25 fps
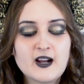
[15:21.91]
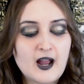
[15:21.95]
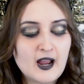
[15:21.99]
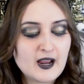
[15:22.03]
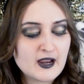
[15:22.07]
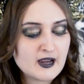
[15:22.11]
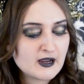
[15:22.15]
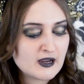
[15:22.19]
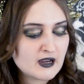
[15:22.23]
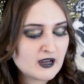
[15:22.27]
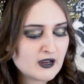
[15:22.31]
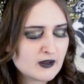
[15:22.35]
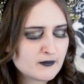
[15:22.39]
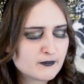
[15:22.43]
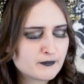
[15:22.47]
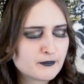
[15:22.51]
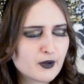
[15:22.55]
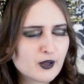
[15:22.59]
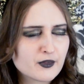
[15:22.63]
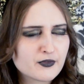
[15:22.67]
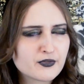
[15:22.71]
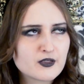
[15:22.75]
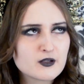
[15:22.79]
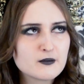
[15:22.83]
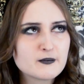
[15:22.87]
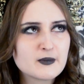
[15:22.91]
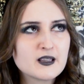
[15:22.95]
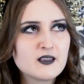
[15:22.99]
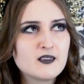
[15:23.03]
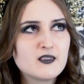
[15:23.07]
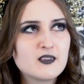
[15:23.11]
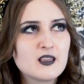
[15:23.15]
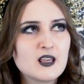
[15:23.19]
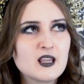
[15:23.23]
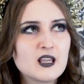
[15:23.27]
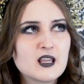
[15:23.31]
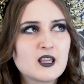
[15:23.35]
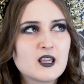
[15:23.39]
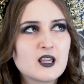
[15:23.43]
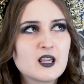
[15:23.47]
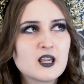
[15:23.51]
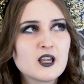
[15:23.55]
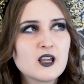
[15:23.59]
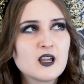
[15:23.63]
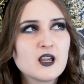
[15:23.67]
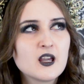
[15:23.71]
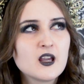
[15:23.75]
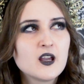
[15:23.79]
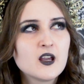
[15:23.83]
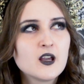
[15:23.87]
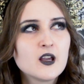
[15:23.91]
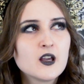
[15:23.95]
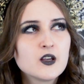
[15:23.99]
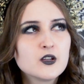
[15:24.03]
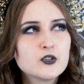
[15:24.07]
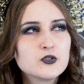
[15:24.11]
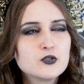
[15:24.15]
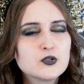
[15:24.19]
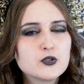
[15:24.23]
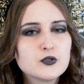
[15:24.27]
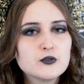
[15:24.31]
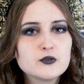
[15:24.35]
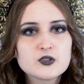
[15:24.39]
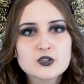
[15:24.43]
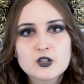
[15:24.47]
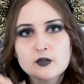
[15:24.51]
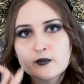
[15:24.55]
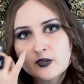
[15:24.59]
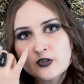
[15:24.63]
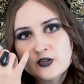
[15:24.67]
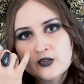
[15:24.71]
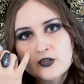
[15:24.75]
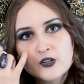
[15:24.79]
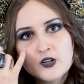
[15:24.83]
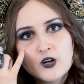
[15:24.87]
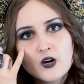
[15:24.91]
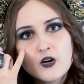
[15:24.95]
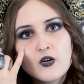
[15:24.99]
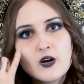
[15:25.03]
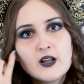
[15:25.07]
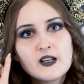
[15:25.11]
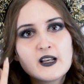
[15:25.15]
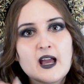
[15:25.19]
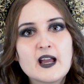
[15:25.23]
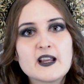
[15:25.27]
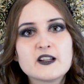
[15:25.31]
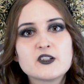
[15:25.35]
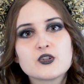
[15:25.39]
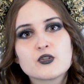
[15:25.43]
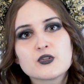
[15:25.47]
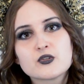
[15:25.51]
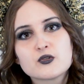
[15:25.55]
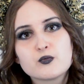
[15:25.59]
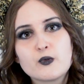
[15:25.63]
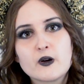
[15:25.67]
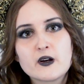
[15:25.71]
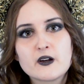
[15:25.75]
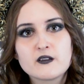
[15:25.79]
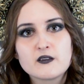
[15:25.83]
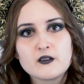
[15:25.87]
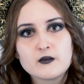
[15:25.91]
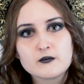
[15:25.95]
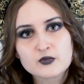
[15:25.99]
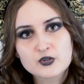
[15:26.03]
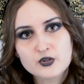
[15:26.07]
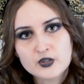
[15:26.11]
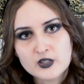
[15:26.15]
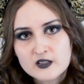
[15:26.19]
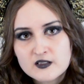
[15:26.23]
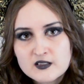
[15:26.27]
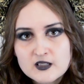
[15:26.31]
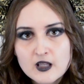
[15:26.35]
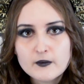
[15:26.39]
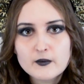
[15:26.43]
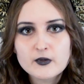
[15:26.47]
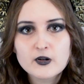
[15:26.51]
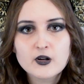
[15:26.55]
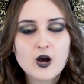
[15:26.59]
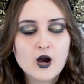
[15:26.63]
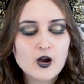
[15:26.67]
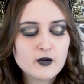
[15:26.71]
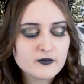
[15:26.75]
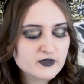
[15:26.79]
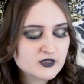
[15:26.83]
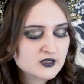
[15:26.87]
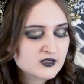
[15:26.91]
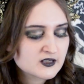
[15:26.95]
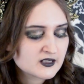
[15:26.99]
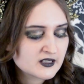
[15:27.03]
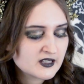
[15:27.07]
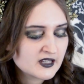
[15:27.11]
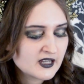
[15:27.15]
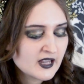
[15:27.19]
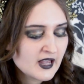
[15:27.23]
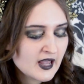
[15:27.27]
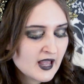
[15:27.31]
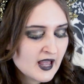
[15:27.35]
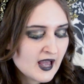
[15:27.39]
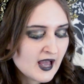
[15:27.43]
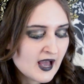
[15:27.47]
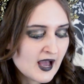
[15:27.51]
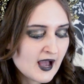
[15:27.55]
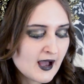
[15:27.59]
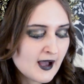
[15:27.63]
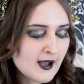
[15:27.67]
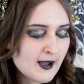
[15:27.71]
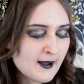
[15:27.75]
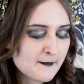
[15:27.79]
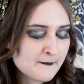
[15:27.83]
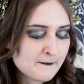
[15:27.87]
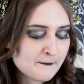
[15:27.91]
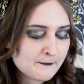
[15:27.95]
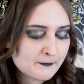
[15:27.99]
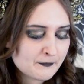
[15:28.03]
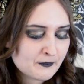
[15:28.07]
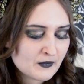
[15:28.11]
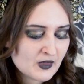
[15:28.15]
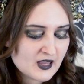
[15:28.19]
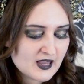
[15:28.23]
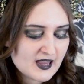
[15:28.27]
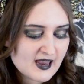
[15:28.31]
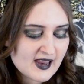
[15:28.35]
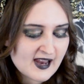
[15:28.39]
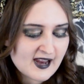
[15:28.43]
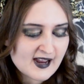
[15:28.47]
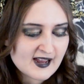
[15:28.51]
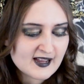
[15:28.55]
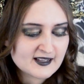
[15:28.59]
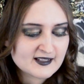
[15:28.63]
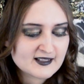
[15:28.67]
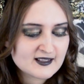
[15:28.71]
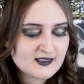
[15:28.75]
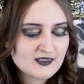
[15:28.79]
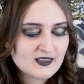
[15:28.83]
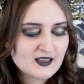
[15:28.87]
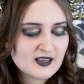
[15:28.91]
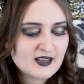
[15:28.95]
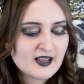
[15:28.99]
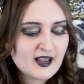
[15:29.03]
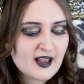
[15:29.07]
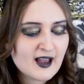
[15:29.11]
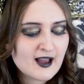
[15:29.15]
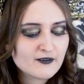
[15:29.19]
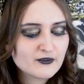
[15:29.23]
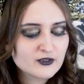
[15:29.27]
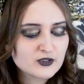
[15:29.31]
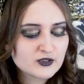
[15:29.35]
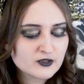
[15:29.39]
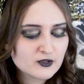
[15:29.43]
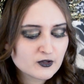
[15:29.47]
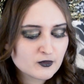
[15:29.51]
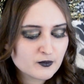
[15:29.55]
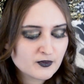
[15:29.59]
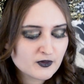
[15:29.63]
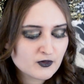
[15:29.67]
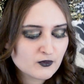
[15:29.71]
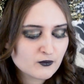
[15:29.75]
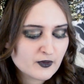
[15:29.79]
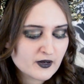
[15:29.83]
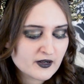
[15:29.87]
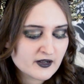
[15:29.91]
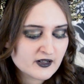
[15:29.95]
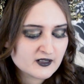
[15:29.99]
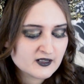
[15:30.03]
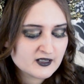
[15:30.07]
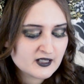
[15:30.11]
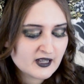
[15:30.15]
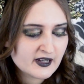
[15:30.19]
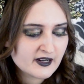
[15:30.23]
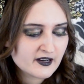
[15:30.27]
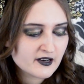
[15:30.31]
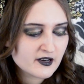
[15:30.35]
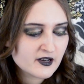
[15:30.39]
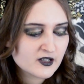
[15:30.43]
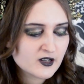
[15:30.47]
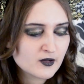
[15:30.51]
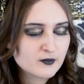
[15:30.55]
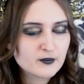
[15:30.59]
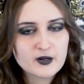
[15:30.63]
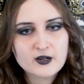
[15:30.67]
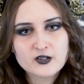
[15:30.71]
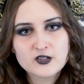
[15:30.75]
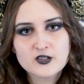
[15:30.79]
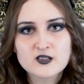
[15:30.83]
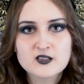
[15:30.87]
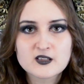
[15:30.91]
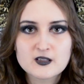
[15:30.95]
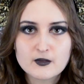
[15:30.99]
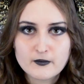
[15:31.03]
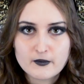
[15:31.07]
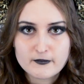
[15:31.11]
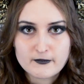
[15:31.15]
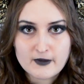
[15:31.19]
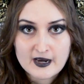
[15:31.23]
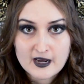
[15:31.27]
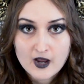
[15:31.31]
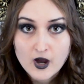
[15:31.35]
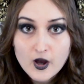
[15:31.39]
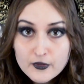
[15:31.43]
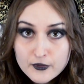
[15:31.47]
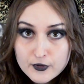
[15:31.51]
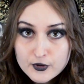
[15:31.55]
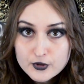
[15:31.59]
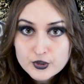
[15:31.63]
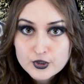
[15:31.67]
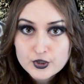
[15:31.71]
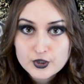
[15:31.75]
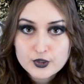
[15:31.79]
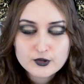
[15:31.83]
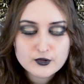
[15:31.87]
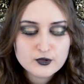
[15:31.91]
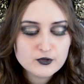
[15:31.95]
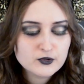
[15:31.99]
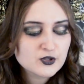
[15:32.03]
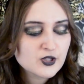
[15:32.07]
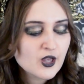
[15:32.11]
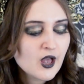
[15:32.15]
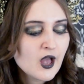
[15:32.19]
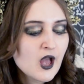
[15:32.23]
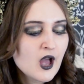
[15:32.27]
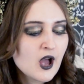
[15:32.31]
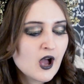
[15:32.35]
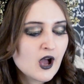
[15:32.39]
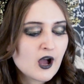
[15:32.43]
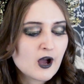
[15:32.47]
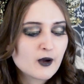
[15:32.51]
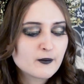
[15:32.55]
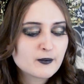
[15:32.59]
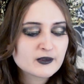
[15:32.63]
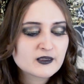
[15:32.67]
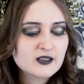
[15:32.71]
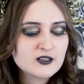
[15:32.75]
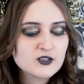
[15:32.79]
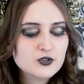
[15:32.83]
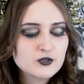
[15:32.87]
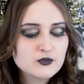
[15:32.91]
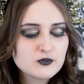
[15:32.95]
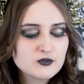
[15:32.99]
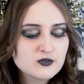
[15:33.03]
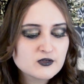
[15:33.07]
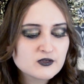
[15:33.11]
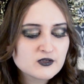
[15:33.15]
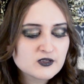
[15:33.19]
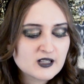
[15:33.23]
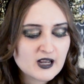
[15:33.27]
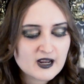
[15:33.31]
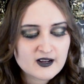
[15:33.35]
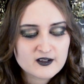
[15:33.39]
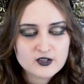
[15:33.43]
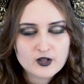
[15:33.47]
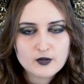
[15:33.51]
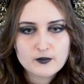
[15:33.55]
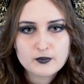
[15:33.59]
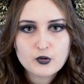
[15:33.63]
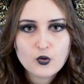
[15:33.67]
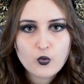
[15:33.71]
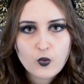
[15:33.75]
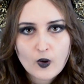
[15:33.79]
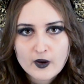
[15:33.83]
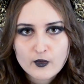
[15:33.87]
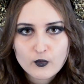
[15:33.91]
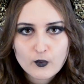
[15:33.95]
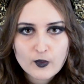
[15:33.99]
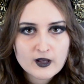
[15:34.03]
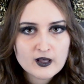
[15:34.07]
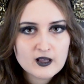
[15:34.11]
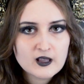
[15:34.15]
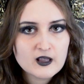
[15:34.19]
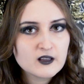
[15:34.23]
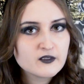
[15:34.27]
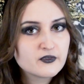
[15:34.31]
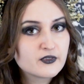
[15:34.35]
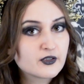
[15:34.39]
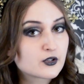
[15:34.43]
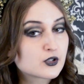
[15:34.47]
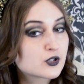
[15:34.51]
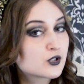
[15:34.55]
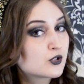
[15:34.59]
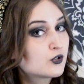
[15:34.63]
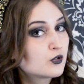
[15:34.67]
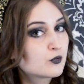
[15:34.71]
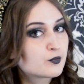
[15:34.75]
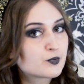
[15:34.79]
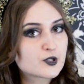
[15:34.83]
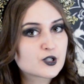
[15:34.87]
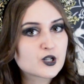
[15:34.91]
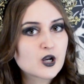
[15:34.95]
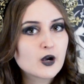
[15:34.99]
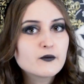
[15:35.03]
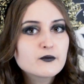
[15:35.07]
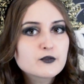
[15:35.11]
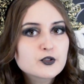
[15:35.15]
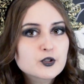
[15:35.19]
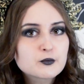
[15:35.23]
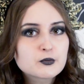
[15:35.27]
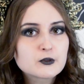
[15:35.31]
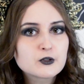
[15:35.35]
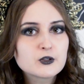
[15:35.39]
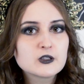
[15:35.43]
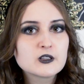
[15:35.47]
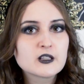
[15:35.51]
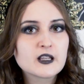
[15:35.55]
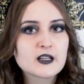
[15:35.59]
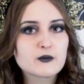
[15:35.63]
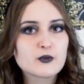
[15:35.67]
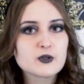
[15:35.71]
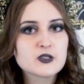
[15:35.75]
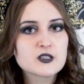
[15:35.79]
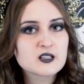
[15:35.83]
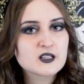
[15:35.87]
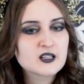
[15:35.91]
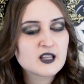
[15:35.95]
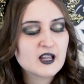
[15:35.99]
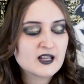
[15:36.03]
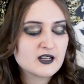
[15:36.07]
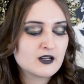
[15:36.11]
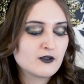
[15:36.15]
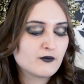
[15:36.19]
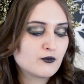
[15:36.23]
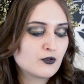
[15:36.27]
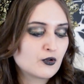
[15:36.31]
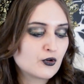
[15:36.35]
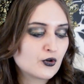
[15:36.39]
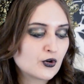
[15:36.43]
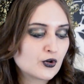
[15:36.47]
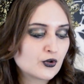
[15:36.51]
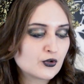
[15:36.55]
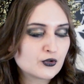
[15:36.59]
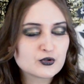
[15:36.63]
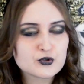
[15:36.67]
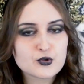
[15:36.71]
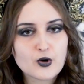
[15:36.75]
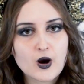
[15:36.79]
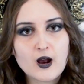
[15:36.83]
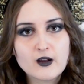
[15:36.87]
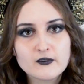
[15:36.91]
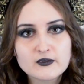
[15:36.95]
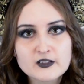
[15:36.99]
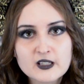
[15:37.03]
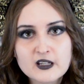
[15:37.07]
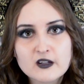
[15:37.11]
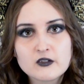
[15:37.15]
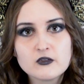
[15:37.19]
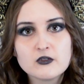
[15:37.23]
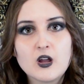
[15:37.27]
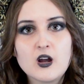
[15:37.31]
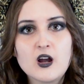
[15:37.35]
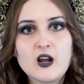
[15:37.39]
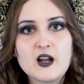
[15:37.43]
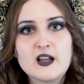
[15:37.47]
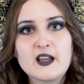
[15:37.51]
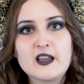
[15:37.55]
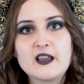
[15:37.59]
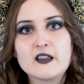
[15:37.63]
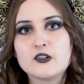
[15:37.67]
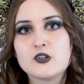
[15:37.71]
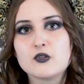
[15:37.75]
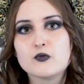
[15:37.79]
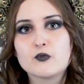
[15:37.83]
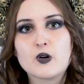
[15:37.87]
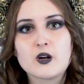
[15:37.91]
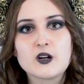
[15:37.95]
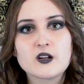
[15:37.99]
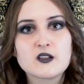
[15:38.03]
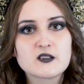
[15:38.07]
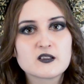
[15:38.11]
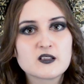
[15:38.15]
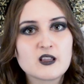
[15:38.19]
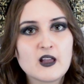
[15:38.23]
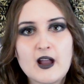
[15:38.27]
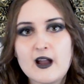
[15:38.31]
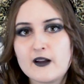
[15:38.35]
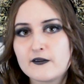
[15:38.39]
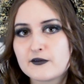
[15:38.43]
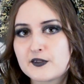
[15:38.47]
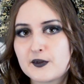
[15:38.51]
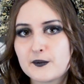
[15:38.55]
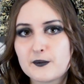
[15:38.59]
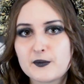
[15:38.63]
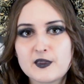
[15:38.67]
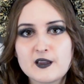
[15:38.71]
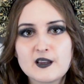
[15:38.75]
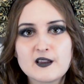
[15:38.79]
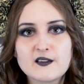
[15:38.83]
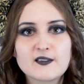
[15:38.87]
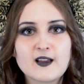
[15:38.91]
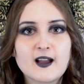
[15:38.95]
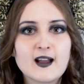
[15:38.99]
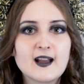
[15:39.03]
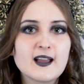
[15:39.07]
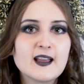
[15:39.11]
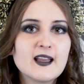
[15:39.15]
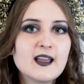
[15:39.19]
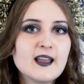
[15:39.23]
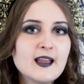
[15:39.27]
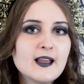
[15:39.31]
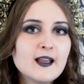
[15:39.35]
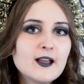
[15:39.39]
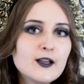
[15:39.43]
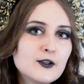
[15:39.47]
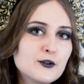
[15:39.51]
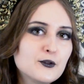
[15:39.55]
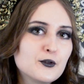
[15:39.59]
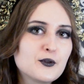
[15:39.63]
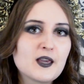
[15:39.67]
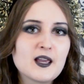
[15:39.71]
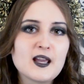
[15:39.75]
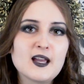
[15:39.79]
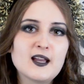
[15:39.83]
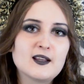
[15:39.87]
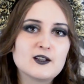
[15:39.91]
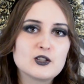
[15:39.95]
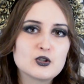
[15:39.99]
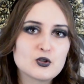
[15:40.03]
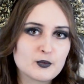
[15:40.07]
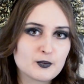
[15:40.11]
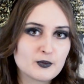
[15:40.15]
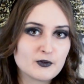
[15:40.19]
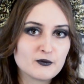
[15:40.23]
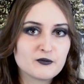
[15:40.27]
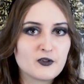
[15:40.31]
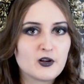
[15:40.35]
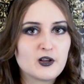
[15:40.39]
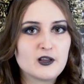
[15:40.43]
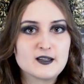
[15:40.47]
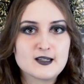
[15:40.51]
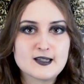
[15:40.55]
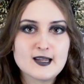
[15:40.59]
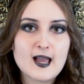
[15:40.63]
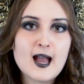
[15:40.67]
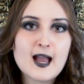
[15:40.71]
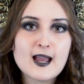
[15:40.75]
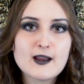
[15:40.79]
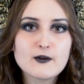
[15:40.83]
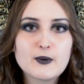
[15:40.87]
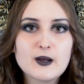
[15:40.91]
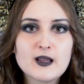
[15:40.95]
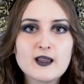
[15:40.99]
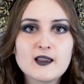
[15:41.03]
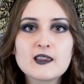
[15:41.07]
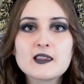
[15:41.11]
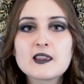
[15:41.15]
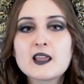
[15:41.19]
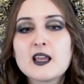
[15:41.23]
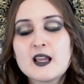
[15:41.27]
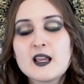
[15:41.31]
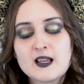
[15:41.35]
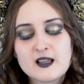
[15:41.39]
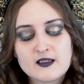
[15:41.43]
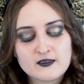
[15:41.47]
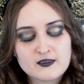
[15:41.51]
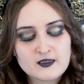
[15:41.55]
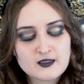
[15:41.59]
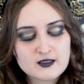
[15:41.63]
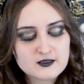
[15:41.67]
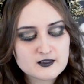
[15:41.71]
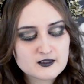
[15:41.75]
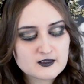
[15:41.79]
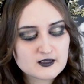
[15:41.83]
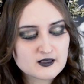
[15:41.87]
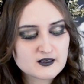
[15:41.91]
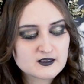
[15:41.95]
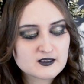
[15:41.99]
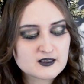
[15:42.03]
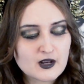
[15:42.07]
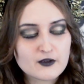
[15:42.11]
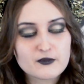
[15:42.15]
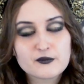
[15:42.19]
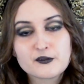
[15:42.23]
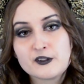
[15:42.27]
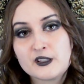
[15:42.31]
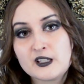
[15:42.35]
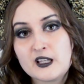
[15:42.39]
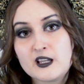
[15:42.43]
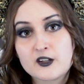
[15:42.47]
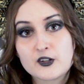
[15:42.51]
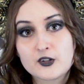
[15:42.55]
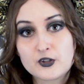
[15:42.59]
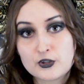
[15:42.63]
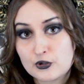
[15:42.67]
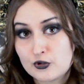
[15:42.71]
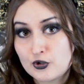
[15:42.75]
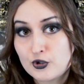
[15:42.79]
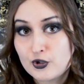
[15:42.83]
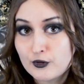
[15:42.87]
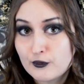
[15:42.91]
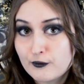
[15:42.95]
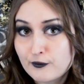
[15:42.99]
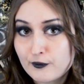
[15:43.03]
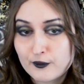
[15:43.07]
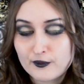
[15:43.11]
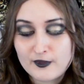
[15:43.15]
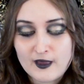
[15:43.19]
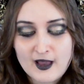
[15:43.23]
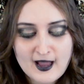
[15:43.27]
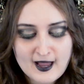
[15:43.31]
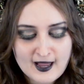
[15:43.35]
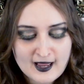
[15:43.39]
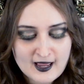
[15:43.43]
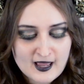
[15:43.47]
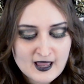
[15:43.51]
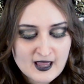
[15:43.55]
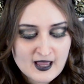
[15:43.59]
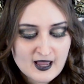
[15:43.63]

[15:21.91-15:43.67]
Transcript: I bought them, I think, 2 summers ago, and I just wear them during summer, obviously, and they have a little bit of wear and tear compared to some of my other shoes, but they do stand up quite well. They're super comfortable. Like, once again, if you're traveling a lot and you want to have something that you can't trip and fall and die with, this is definitely a good shoe for that.